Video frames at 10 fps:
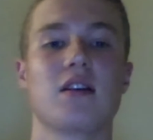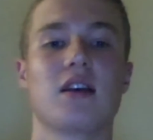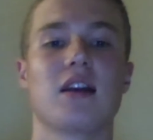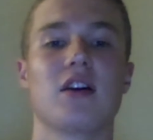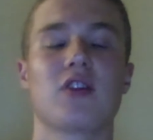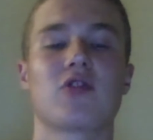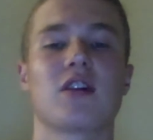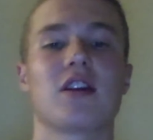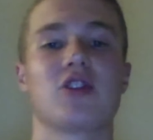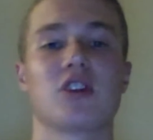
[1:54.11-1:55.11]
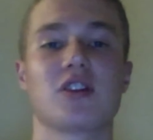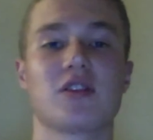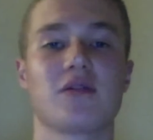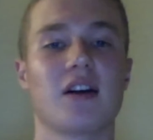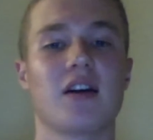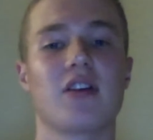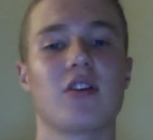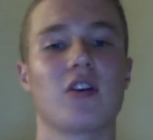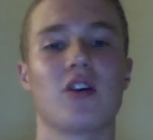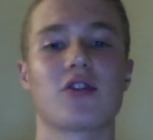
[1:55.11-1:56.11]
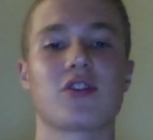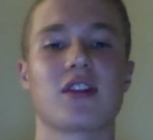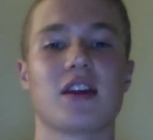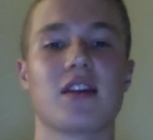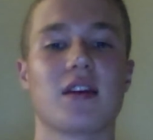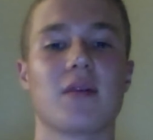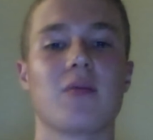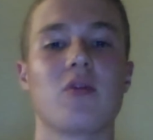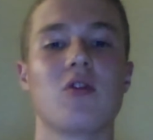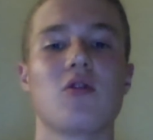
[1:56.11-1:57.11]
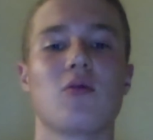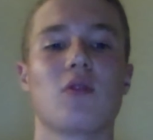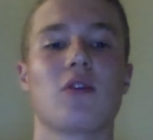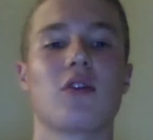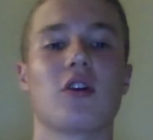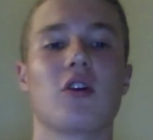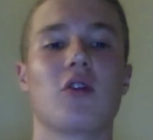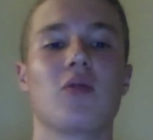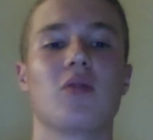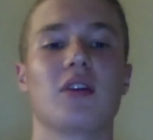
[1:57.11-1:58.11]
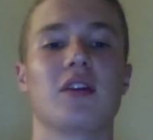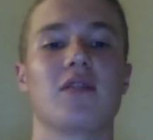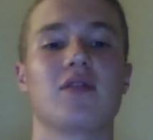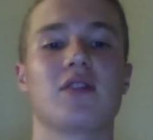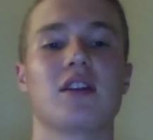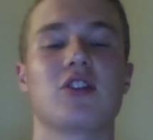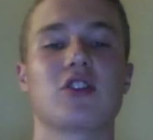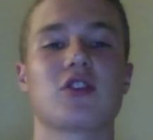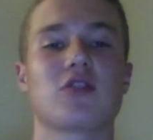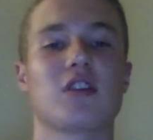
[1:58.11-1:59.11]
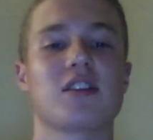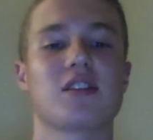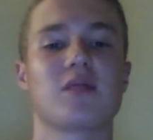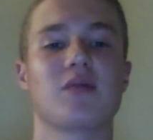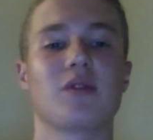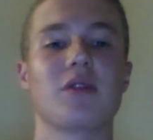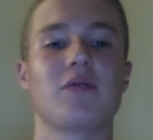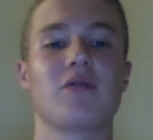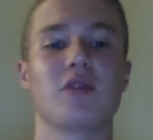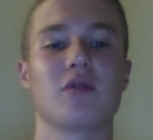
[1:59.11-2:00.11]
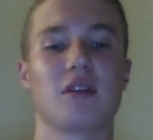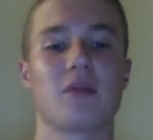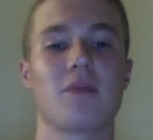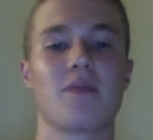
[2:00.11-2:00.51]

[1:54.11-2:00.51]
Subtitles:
and not try to justify or understand them with our own beliefs and just try to simply view them.